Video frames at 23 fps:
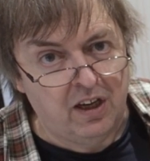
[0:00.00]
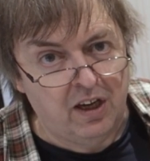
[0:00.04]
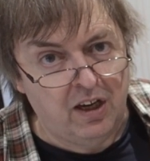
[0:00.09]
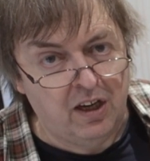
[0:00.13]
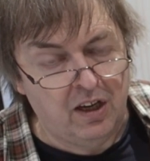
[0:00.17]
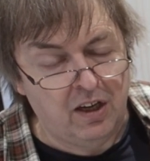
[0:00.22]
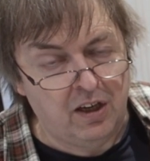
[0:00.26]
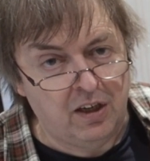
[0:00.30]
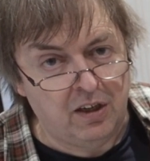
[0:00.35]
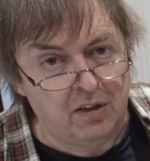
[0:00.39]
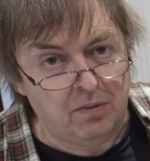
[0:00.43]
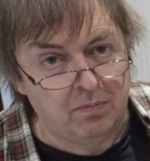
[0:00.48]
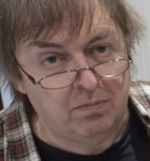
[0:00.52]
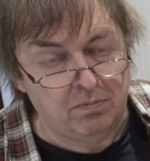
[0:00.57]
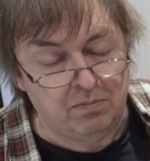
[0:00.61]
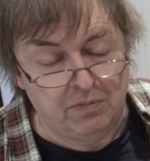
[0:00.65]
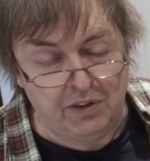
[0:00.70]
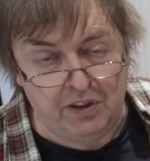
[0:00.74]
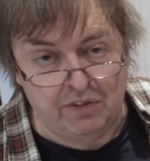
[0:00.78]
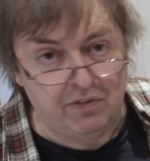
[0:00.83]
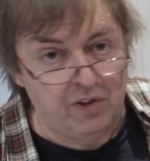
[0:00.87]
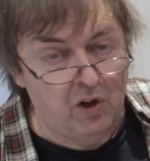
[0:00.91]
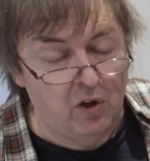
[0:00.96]

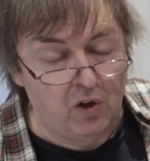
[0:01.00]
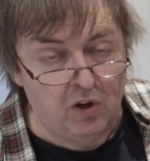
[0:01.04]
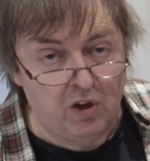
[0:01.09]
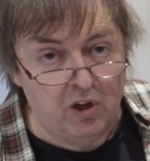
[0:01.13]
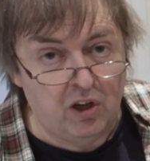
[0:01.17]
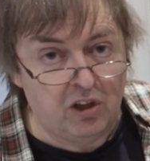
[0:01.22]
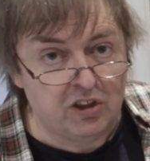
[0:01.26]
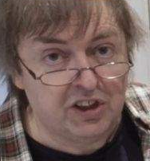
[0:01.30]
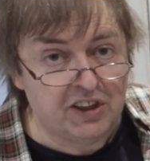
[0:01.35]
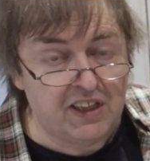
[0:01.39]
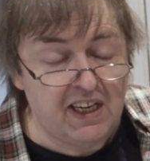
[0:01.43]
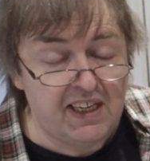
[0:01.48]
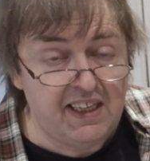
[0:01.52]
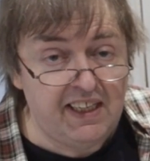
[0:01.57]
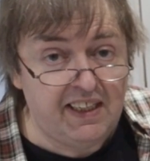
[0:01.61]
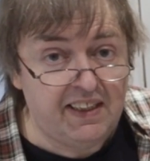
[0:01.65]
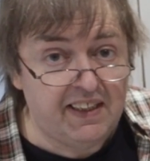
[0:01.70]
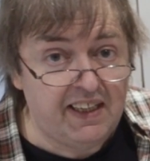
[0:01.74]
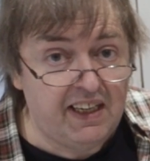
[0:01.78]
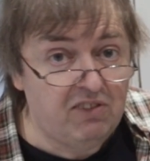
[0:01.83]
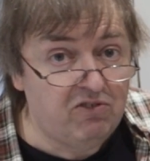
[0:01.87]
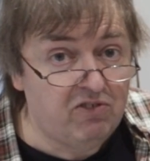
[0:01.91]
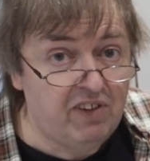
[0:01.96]
You've not lost
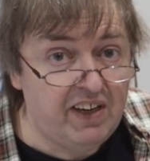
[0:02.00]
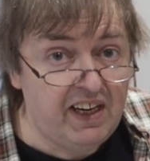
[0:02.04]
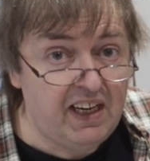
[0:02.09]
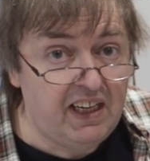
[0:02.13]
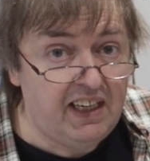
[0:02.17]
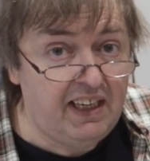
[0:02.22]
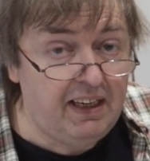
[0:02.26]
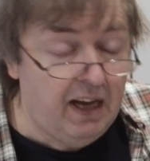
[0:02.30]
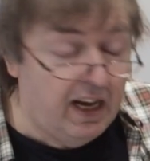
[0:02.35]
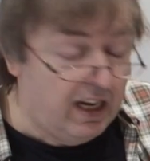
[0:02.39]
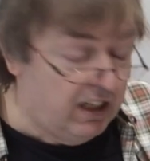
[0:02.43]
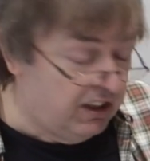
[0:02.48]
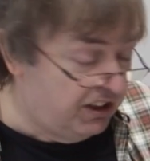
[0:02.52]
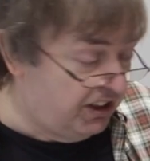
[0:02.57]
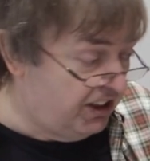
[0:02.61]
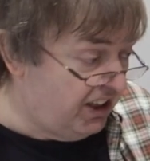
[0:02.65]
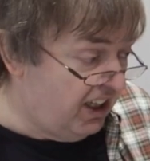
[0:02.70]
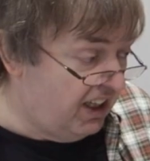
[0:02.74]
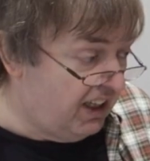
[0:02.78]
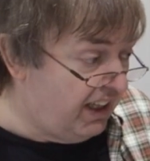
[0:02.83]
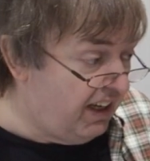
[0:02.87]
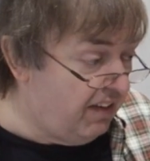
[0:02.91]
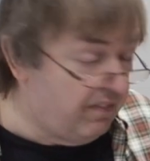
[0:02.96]
anything, really.
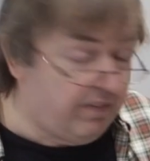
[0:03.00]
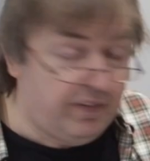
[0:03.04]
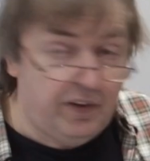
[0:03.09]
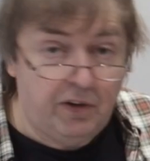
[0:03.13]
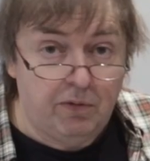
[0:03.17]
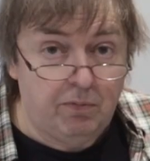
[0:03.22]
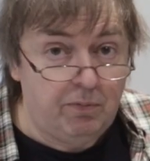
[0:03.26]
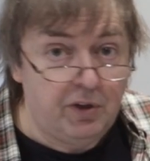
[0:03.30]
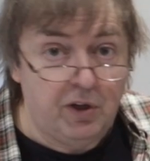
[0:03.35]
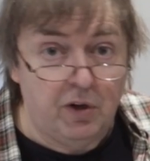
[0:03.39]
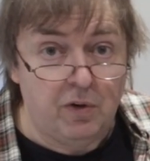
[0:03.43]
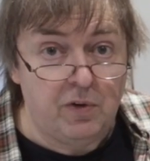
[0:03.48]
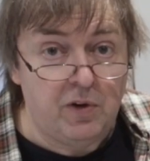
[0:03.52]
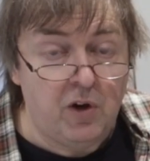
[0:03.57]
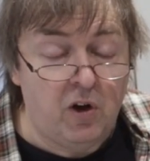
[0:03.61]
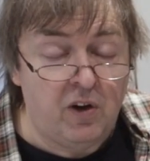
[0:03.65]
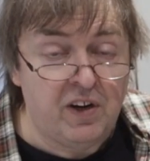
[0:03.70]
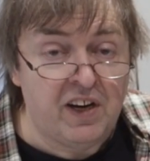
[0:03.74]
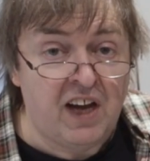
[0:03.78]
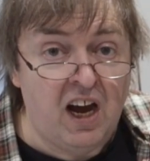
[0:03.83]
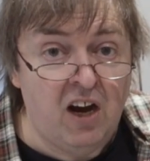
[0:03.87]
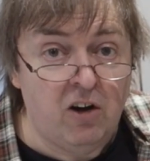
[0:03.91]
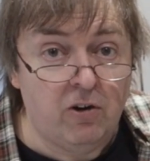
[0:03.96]
Certainly if you're
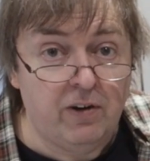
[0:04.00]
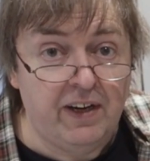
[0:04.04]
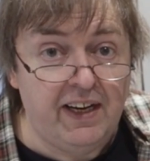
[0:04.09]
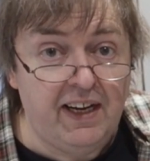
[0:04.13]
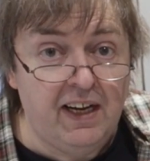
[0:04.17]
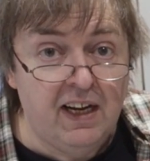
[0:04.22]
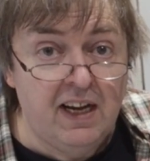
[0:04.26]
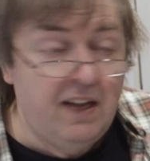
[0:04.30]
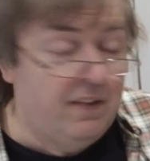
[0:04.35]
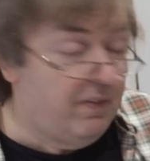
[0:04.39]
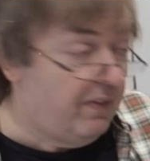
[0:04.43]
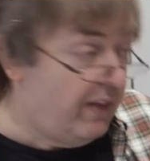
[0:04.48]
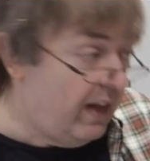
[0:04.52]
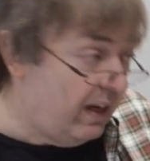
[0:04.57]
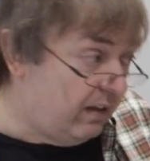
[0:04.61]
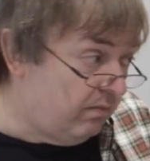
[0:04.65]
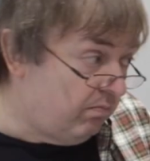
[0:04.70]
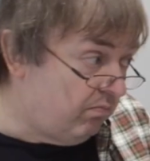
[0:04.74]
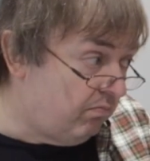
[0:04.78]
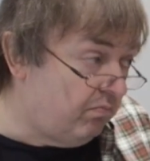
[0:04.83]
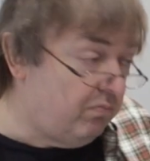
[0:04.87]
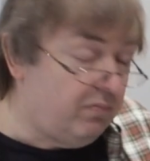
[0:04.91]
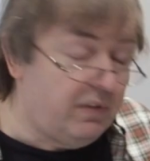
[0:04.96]
not in a hurry,
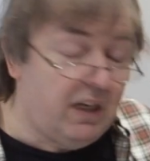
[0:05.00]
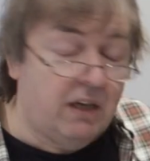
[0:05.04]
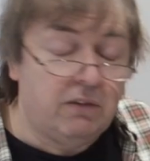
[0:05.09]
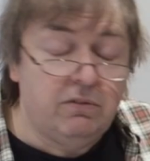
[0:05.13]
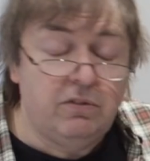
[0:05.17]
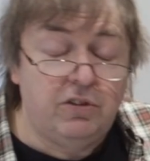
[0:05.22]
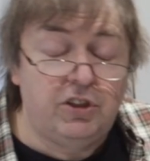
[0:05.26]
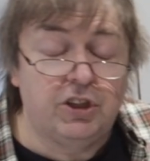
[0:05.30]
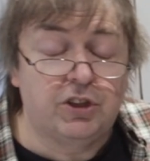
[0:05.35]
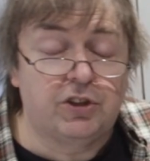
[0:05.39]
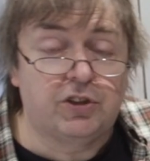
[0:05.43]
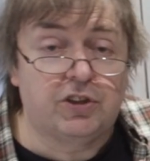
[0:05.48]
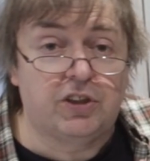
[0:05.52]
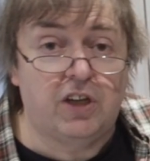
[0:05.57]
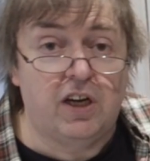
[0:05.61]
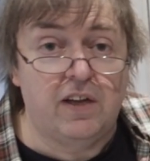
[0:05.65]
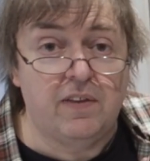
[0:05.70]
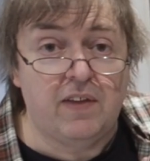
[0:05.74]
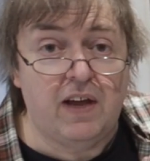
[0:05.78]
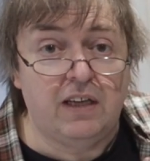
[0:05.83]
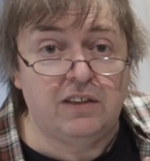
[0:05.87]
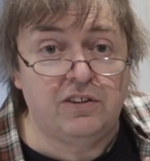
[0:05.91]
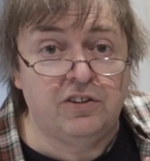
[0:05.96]
then, you know, just
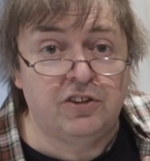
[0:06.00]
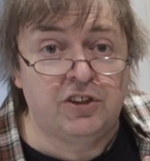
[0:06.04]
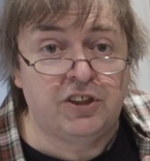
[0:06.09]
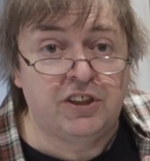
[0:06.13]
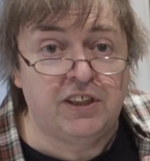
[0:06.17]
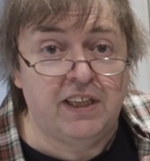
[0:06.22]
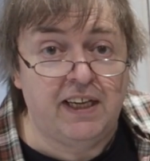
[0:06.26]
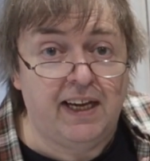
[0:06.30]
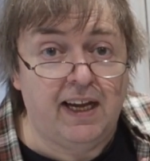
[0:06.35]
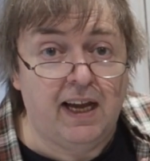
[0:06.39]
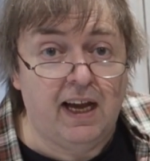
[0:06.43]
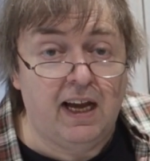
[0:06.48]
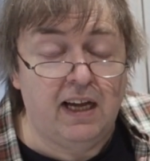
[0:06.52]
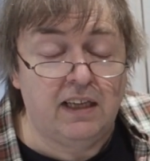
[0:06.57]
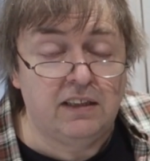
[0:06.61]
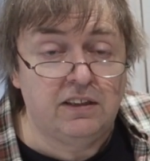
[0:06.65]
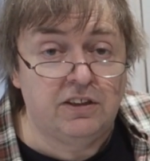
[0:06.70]
try that and see